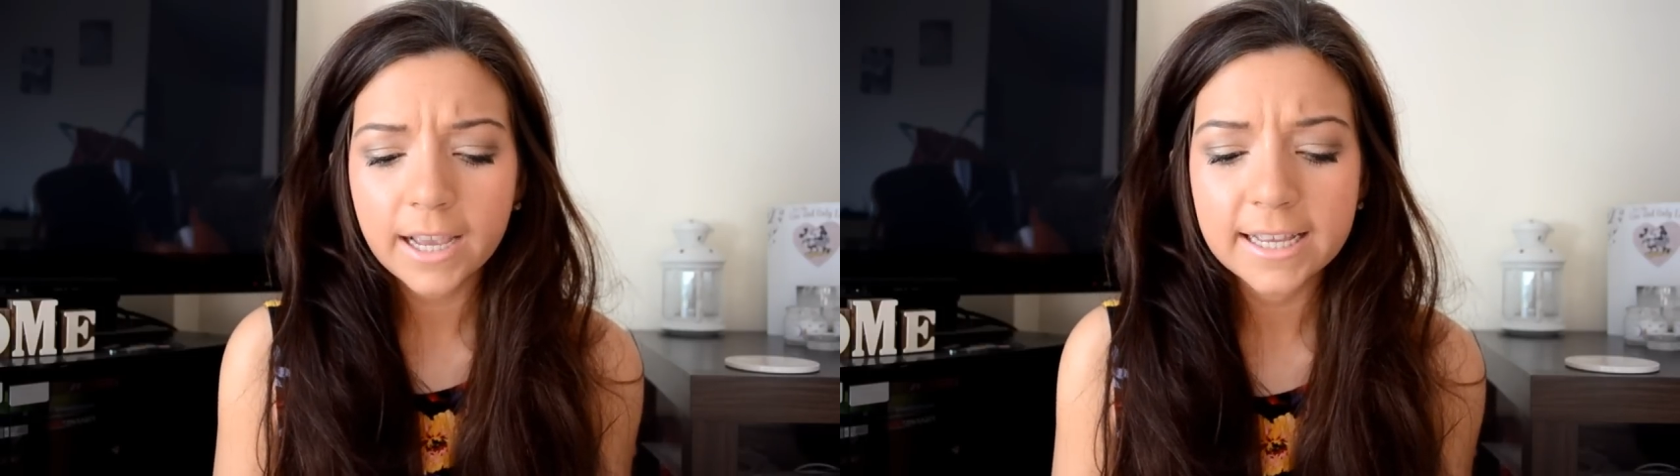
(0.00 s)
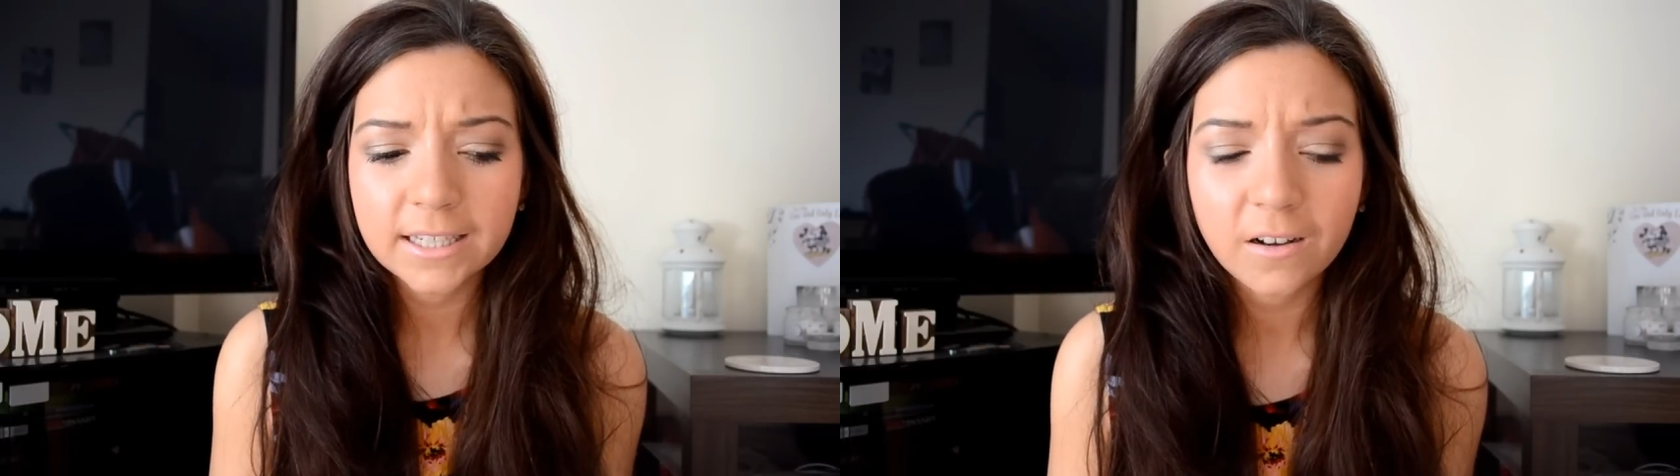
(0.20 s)

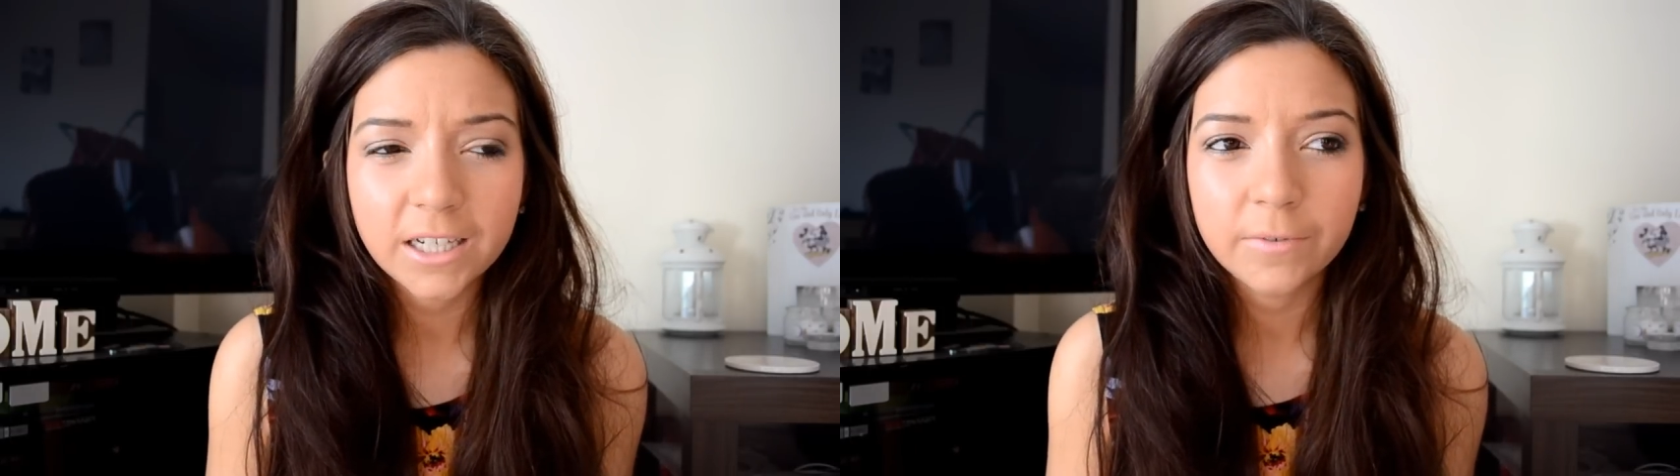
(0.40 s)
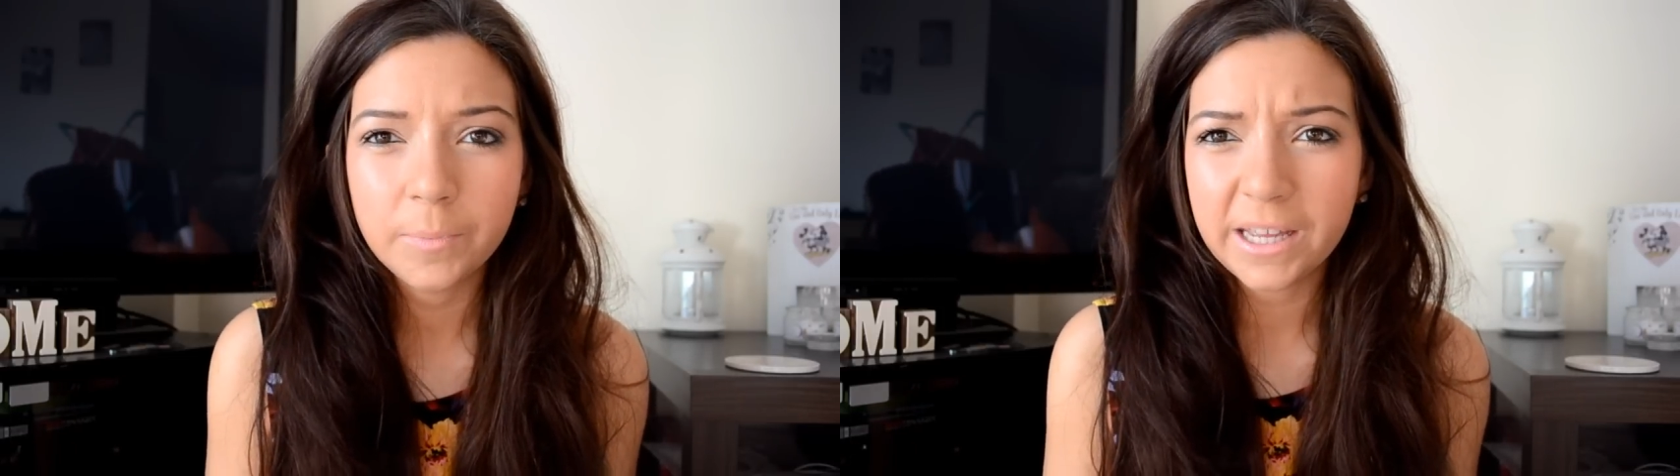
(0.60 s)
it's
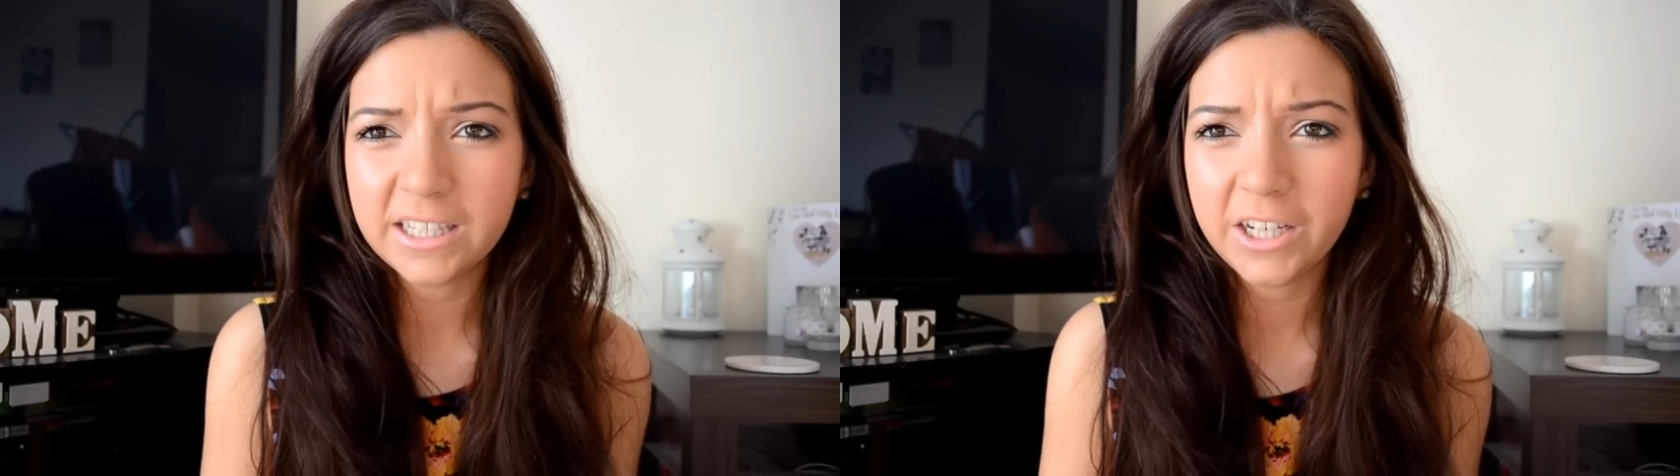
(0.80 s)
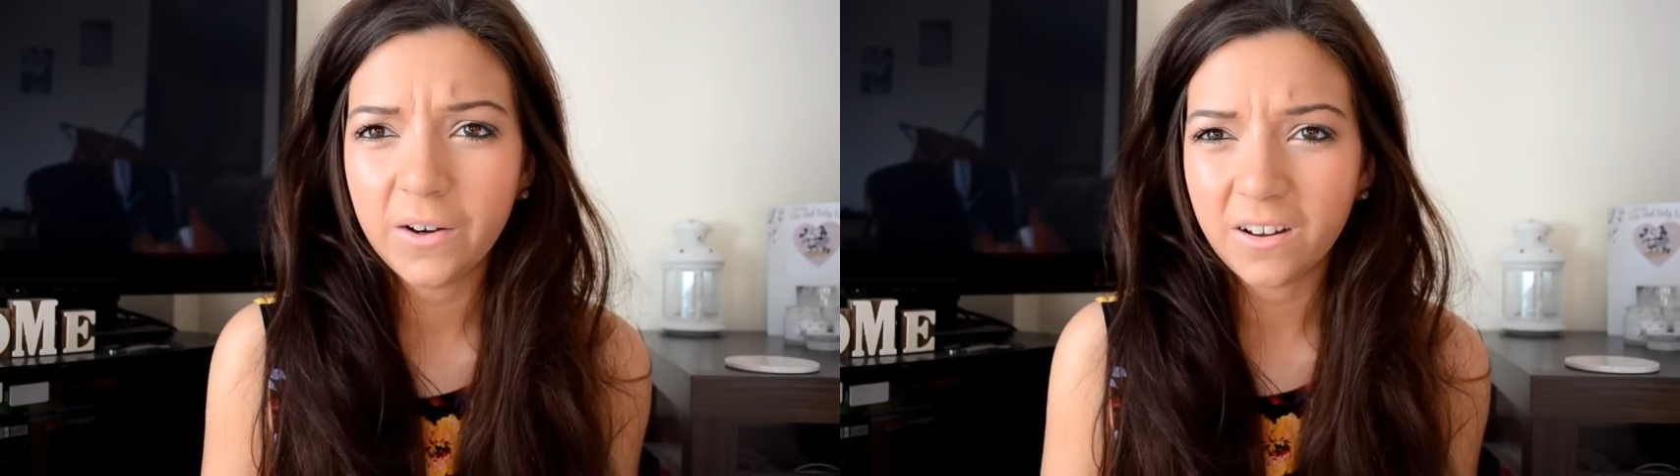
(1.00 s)
kind of a
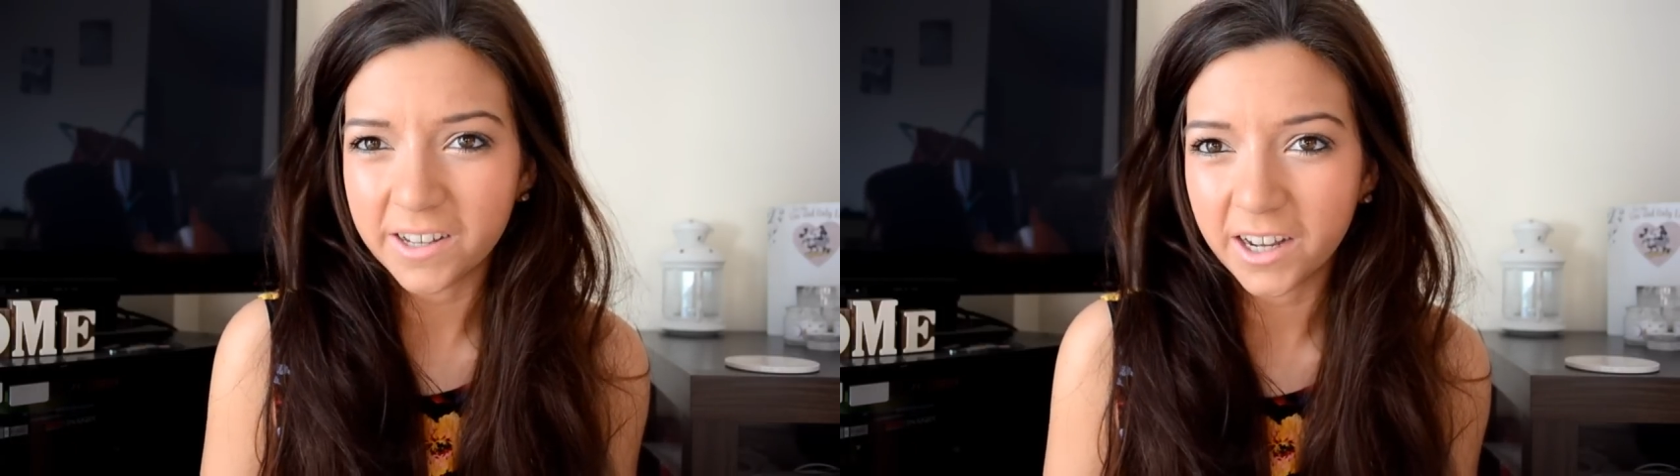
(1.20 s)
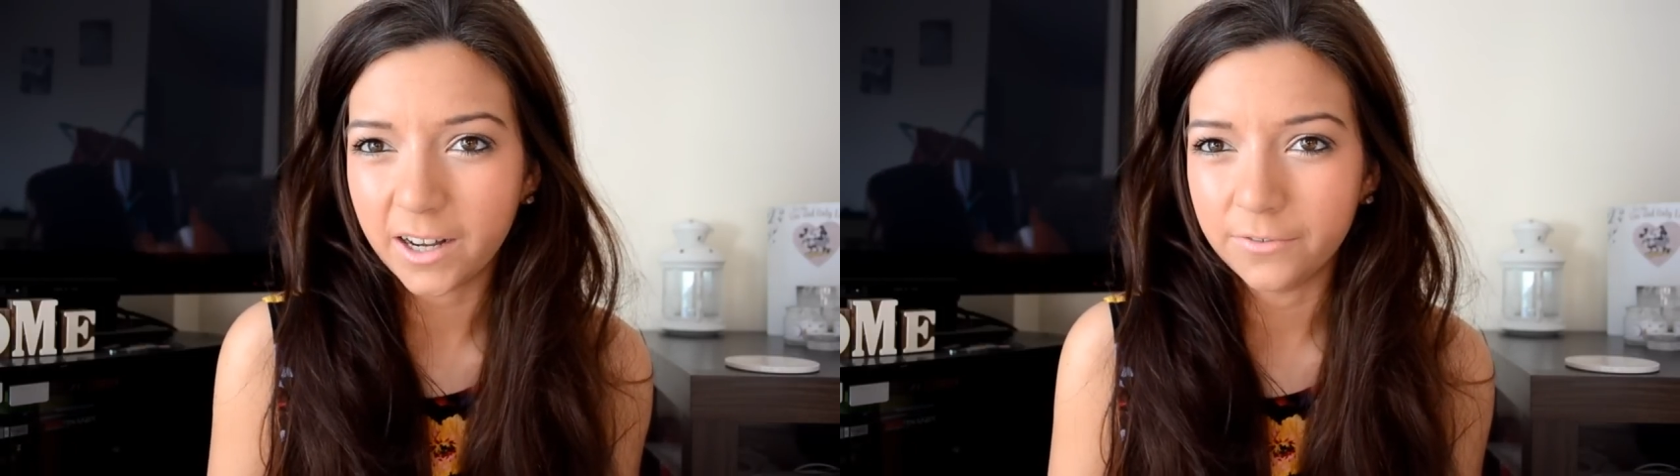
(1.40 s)
bit too
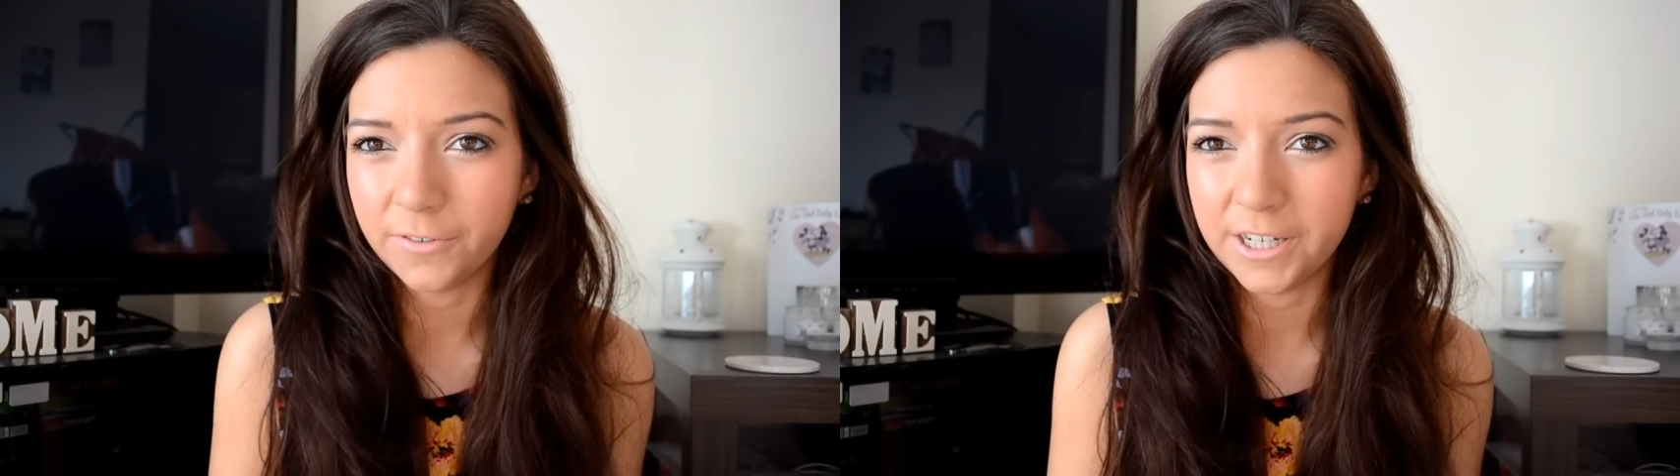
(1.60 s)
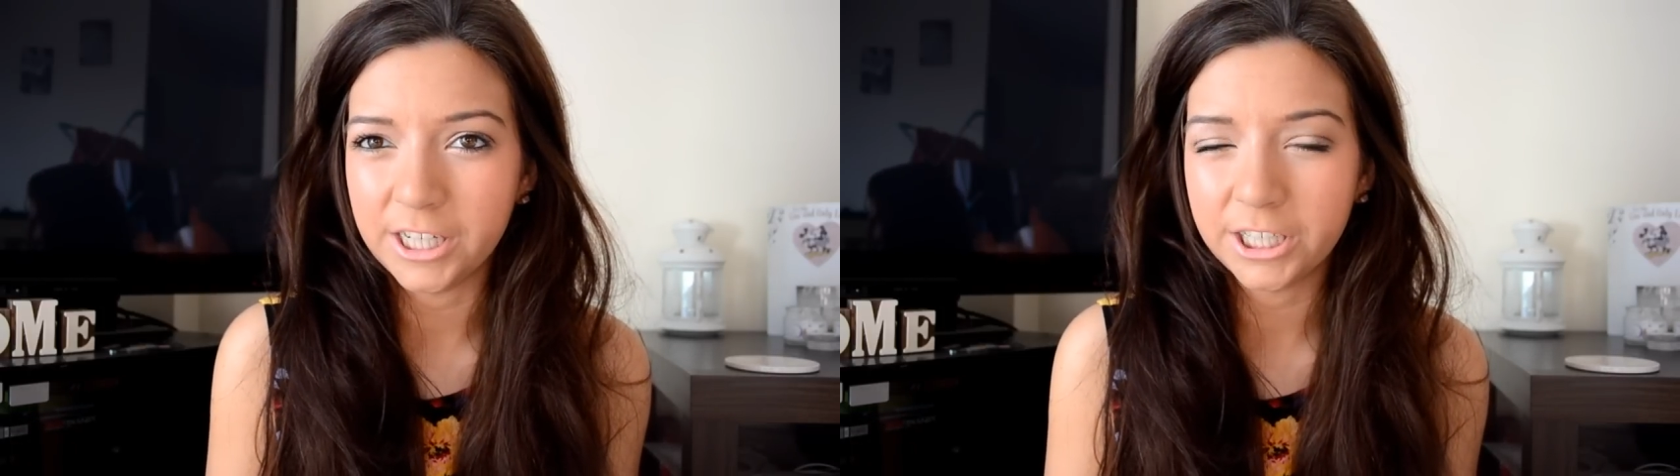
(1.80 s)
light
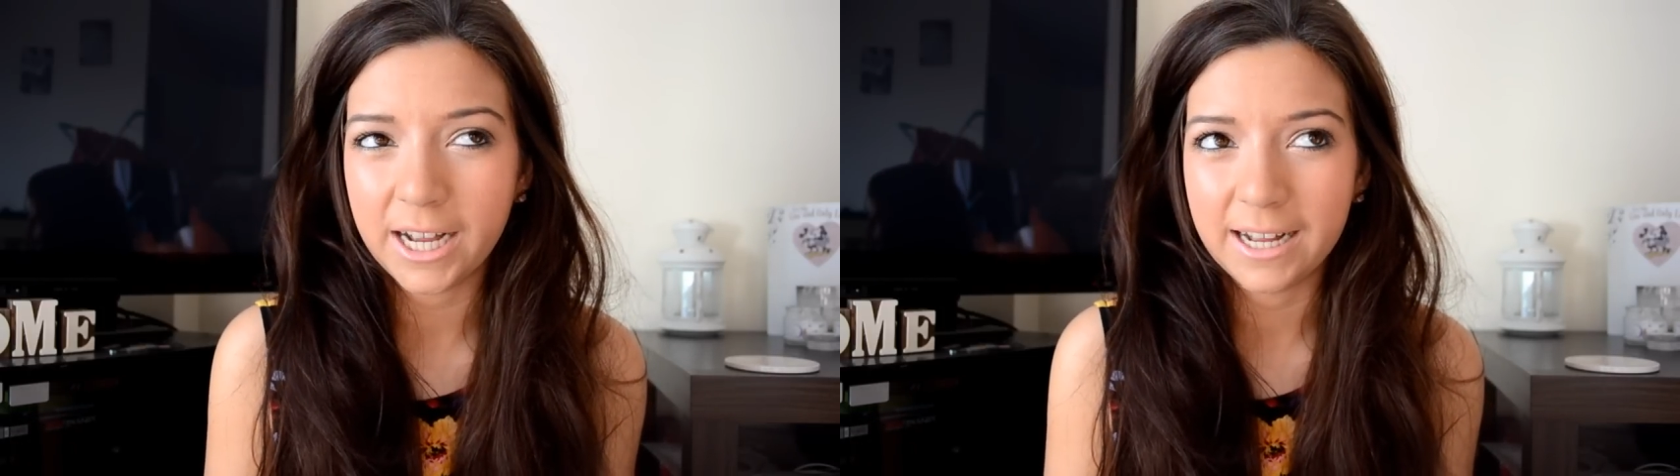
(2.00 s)
coverage